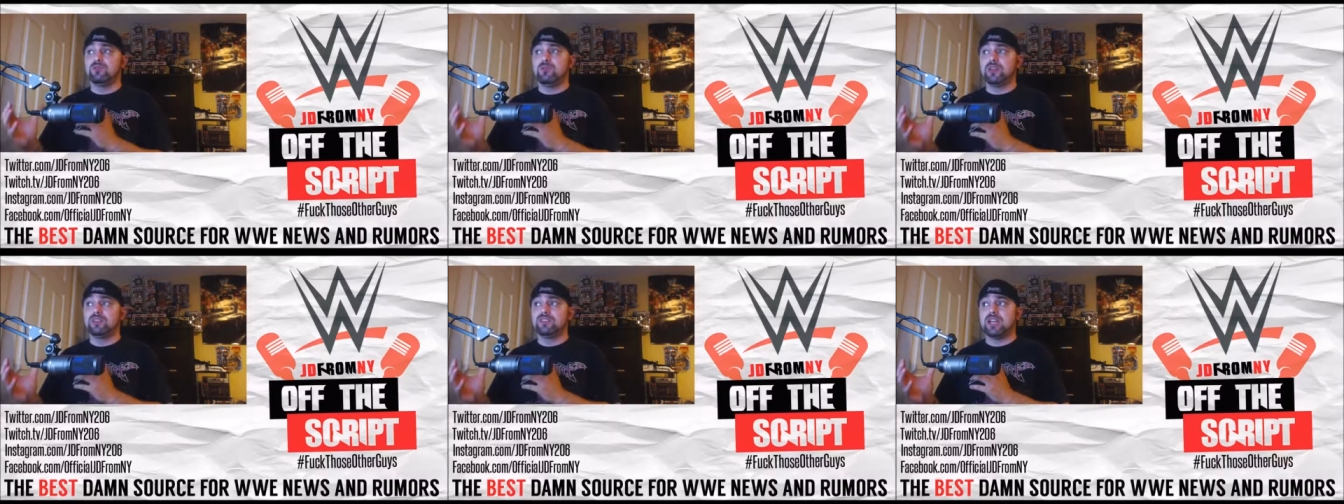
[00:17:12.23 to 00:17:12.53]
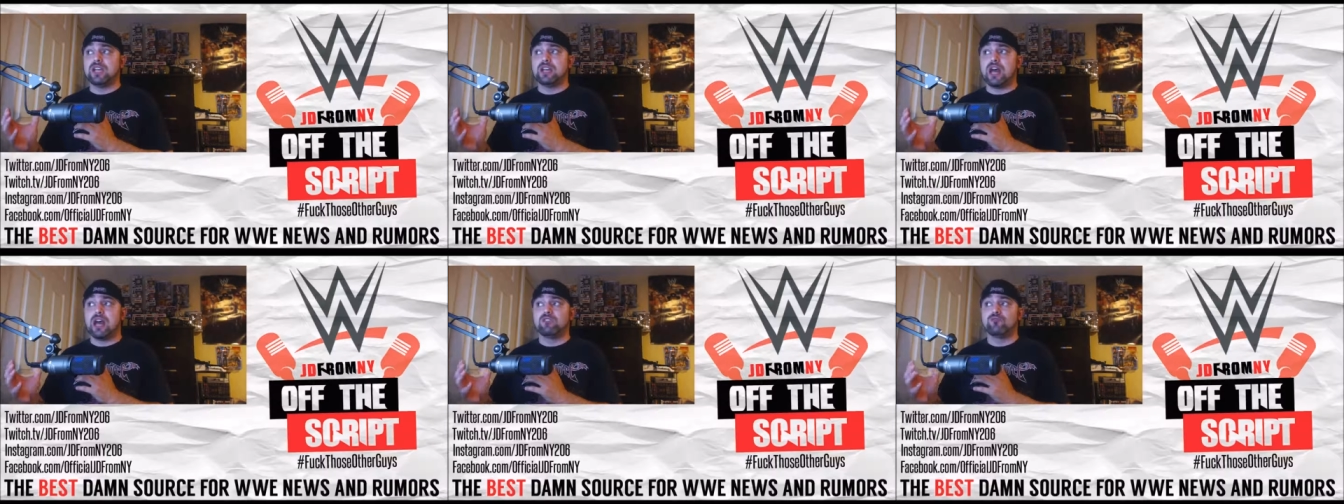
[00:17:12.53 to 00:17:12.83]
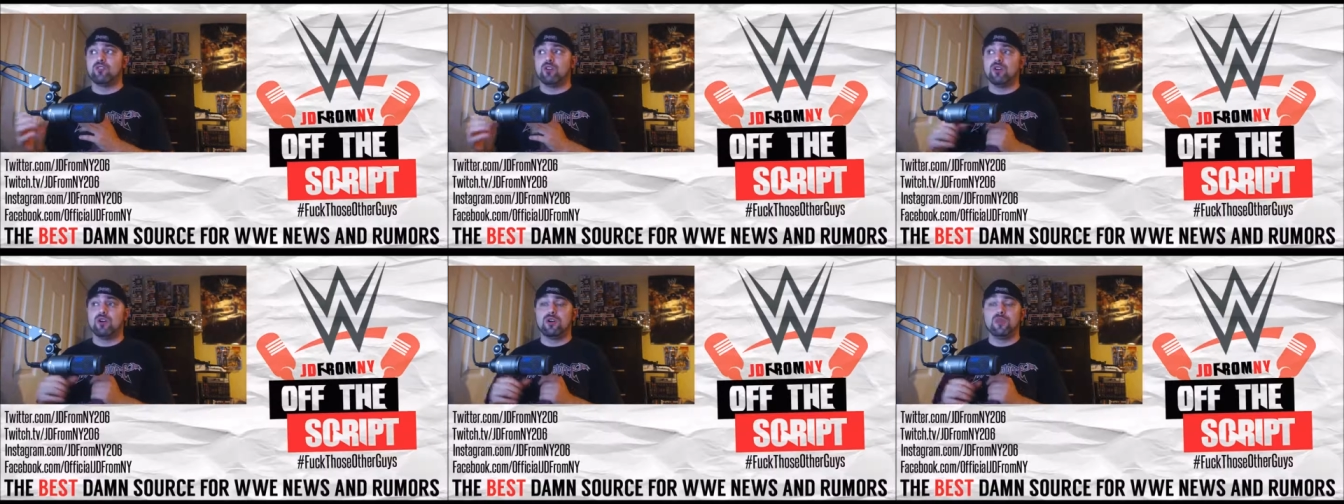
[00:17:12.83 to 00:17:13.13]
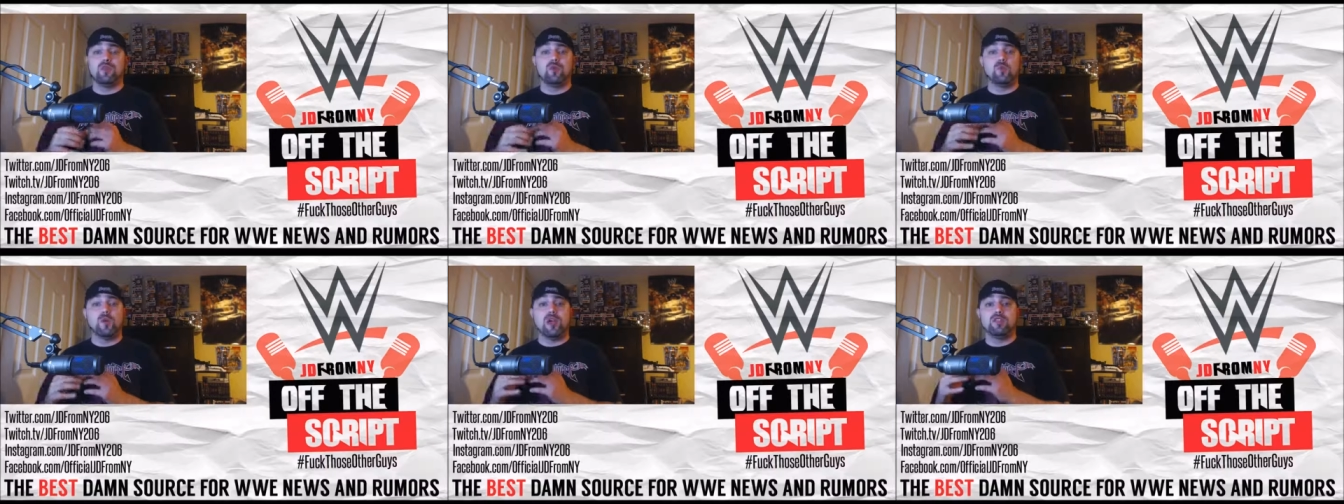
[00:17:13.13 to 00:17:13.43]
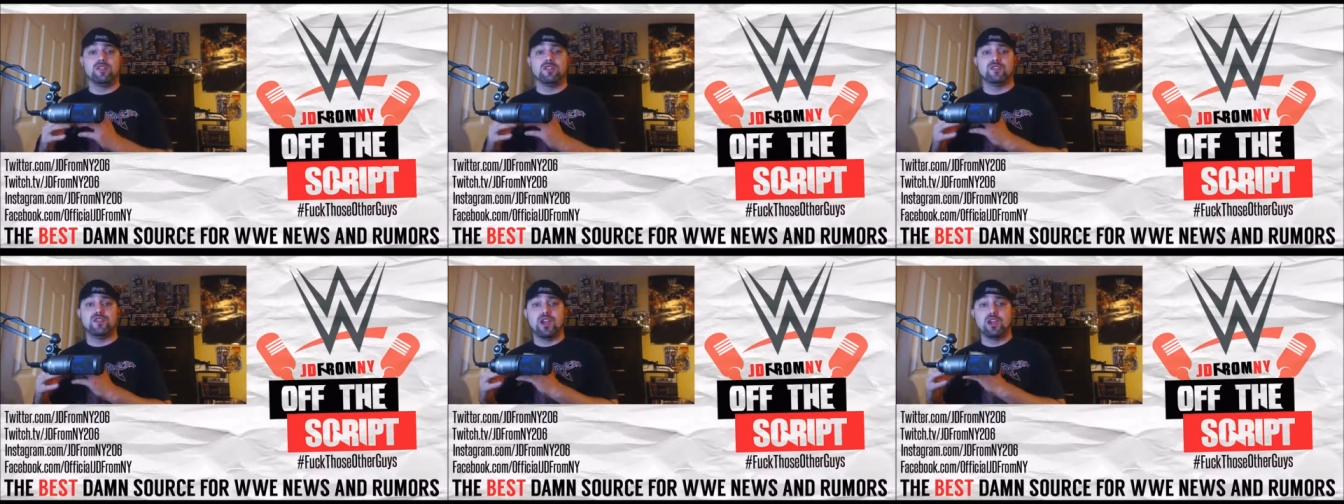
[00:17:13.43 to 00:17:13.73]
Monday Night Raw and the way
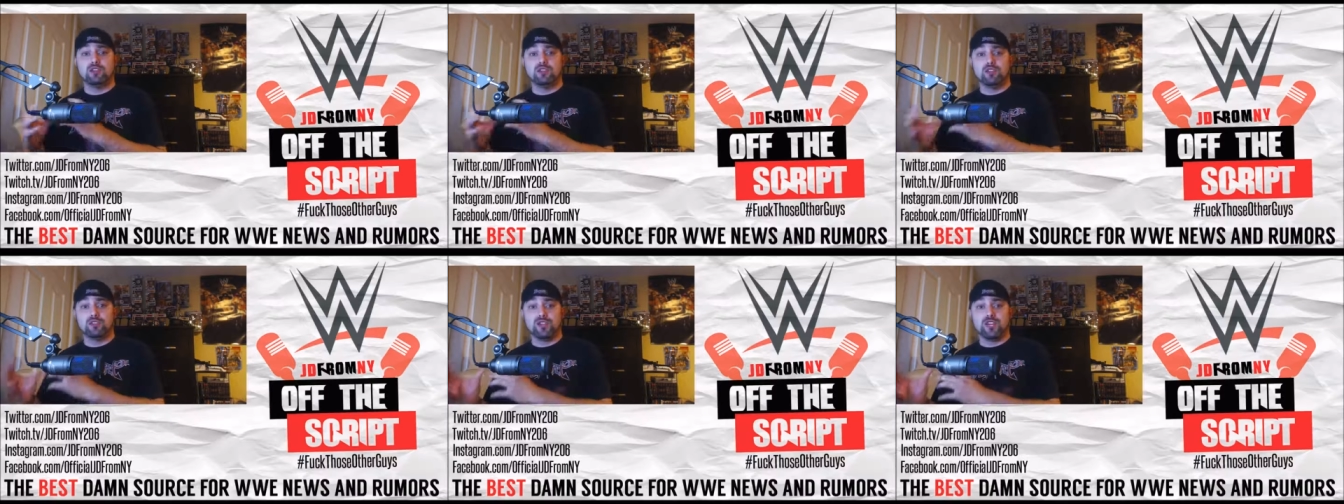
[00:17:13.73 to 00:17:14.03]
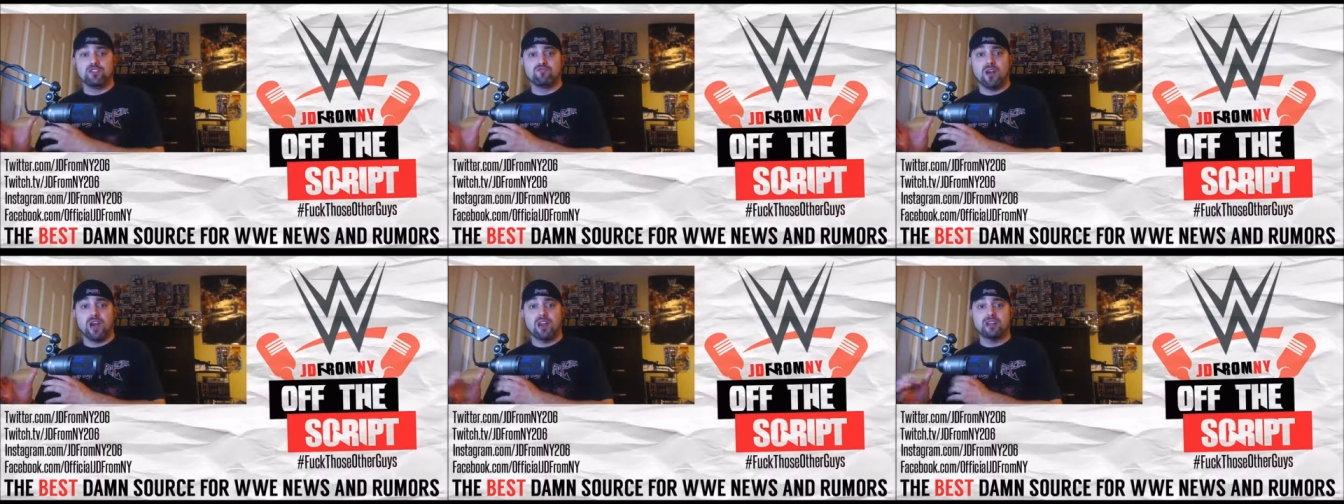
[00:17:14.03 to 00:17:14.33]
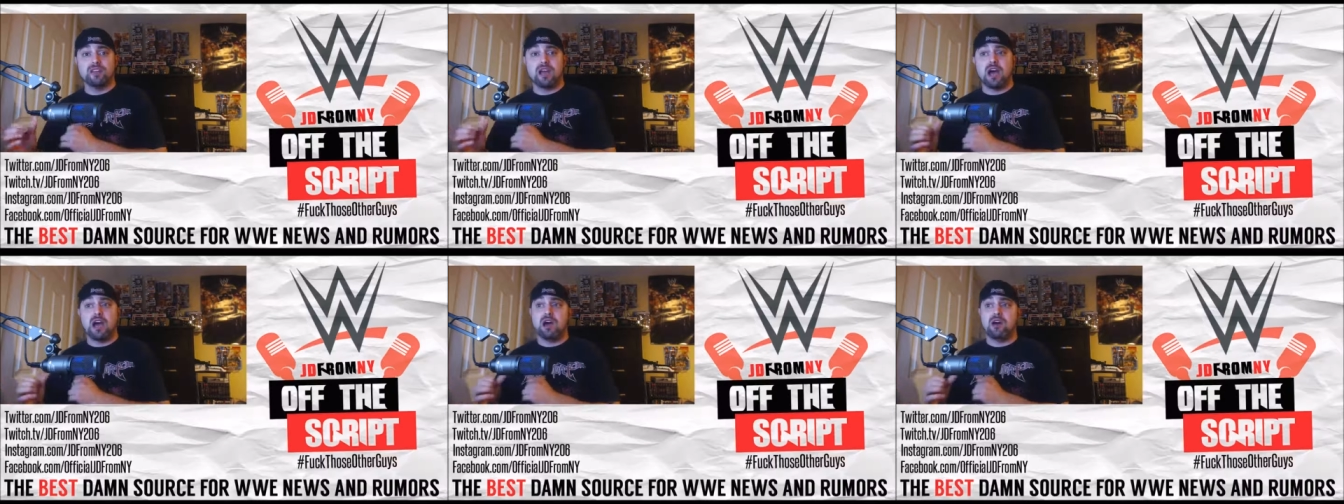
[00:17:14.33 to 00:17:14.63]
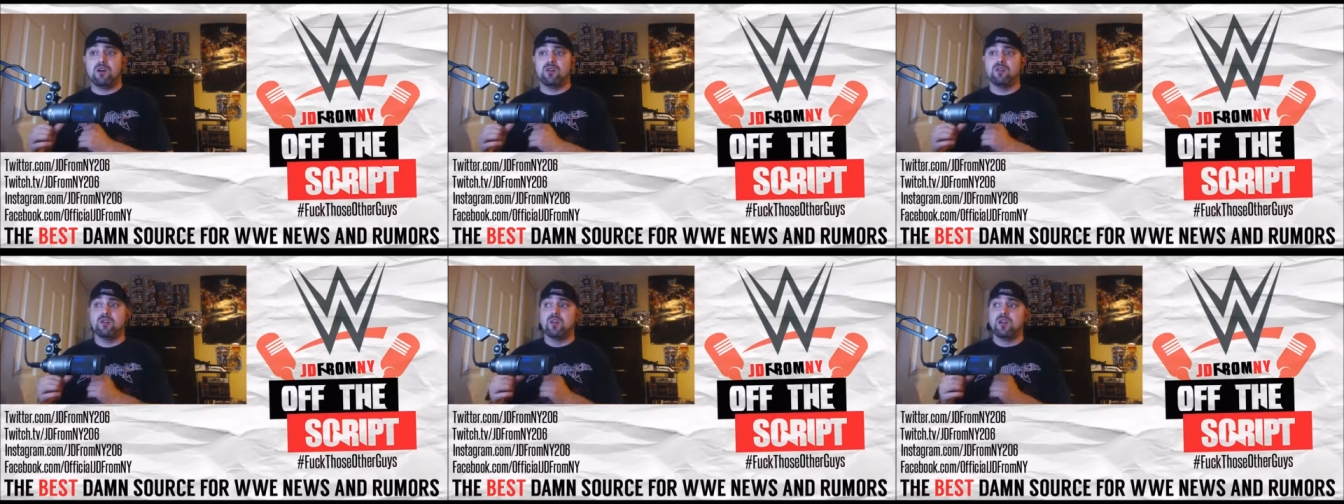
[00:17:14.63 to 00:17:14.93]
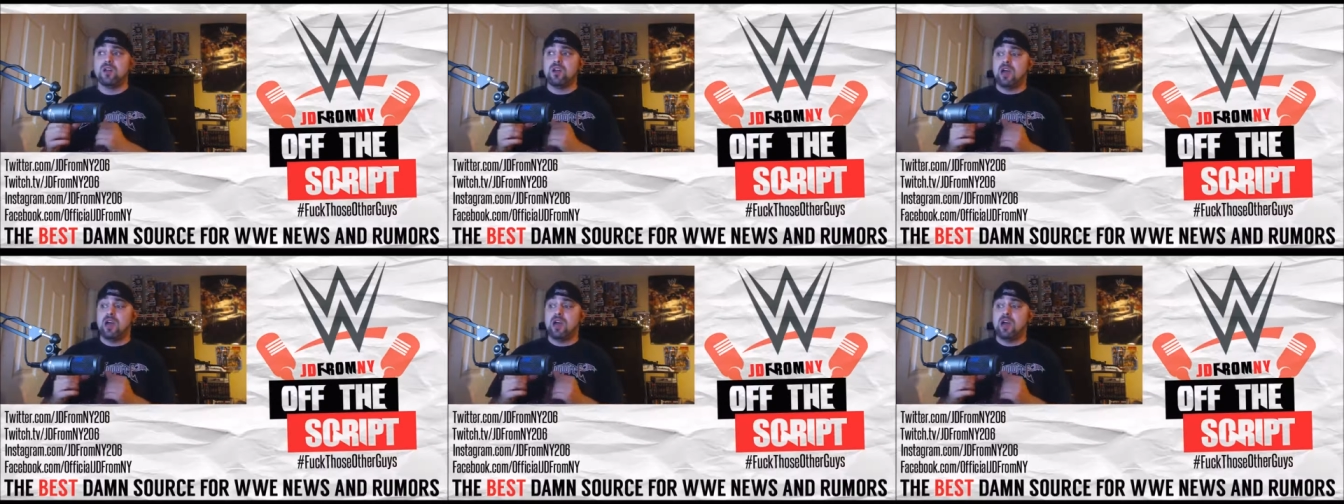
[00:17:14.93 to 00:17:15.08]
that they're looking right now